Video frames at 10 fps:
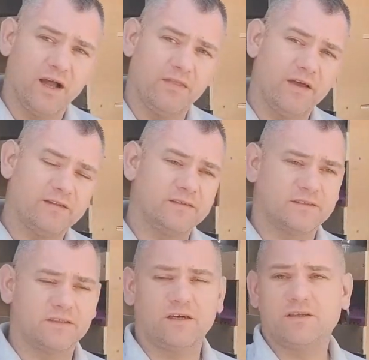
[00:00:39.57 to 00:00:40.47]
and then
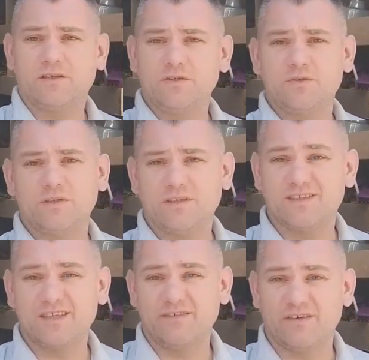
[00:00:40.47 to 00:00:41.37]
start using it
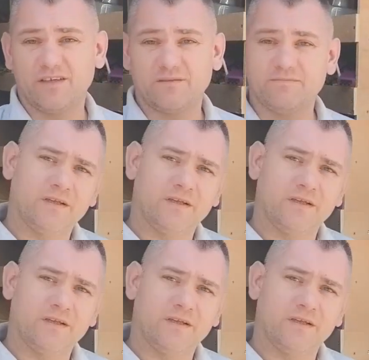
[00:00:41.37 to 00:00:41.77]
safely.